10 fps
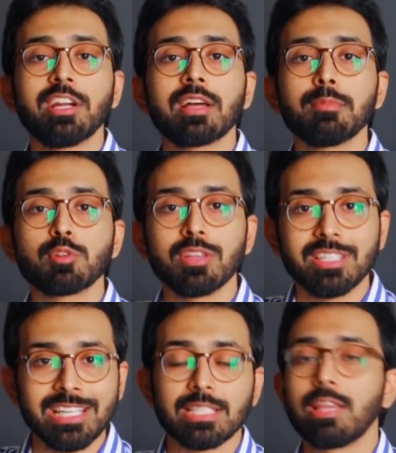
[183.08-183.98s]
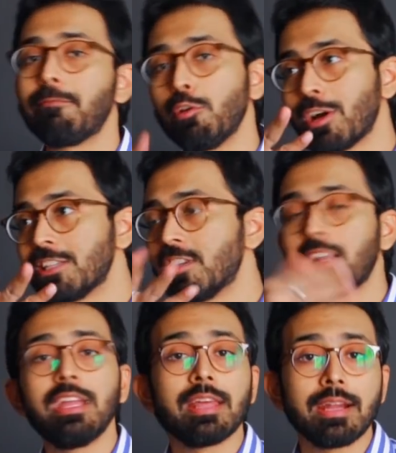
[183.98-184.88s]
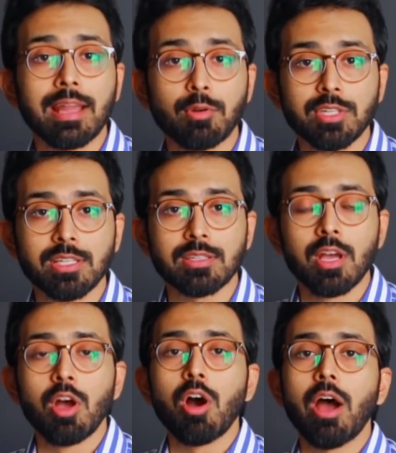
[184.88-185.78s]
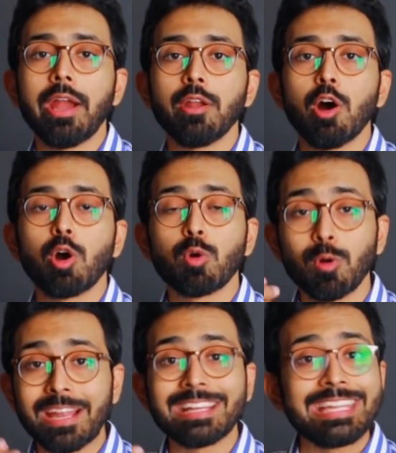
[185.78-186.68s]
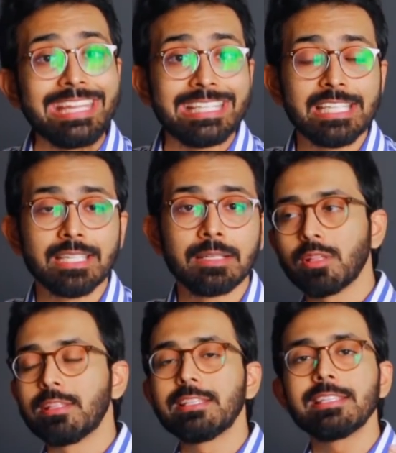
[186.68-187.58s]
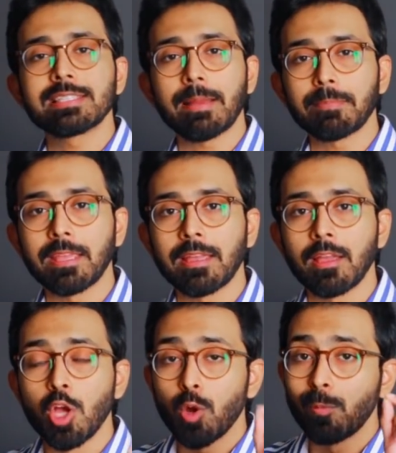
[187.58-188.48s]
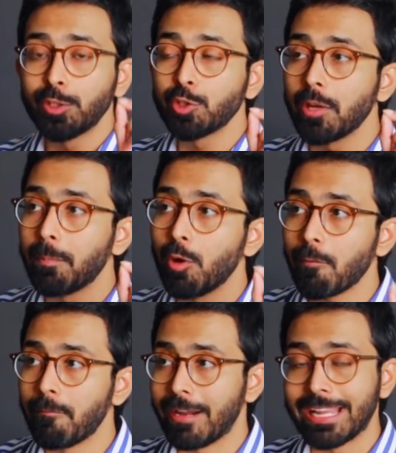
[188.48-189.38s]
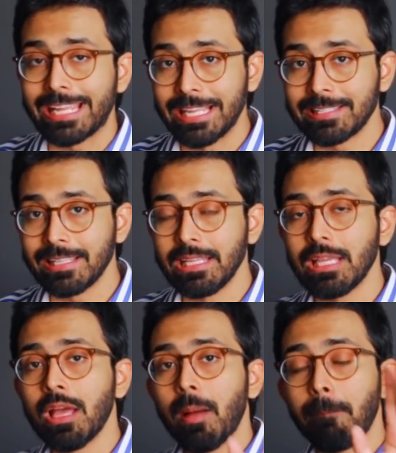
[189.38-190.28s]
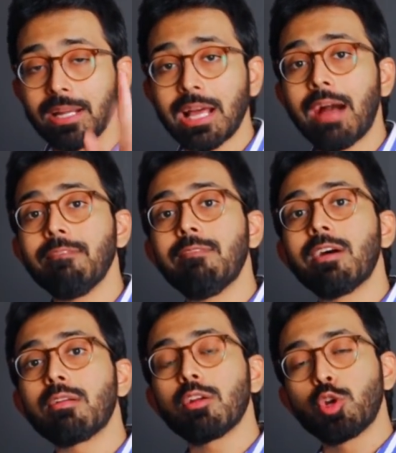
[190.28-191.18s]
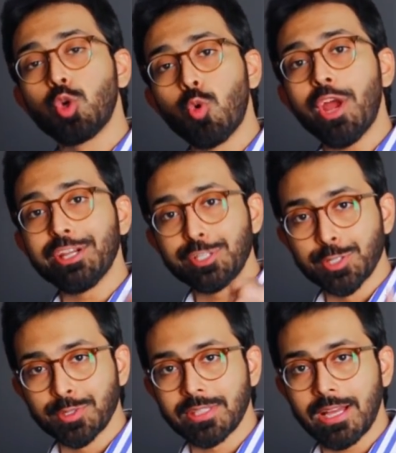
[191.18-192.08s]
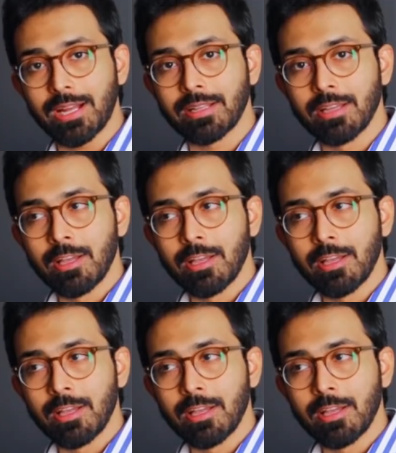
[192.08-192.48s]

when it comes to the jeans if you consider here and now jeans and uh, Kook and Keech. This is something which you can pull off very easily but however do ensure that